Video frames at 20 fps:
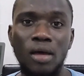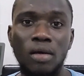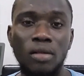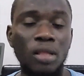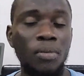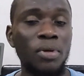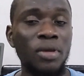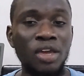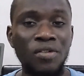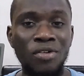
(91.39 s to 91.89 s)

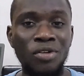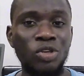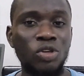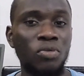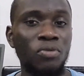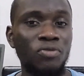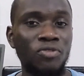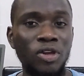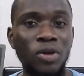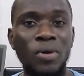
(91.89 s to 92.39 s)
Let me give you some
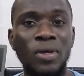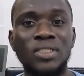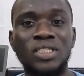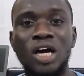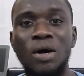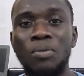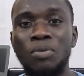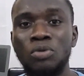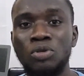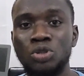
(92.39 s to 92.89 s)
few
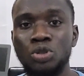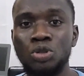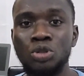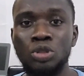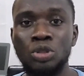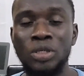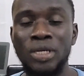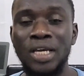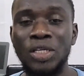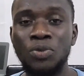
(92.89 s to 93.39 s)
examples so you
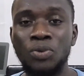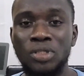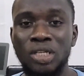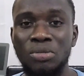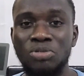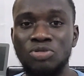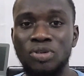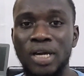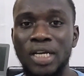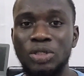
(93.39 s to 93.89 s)
get what
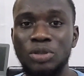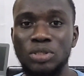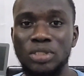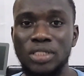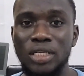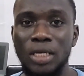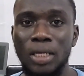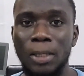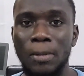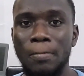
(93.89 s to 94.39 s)
I'm trying to
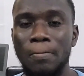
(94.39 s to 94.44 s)
say.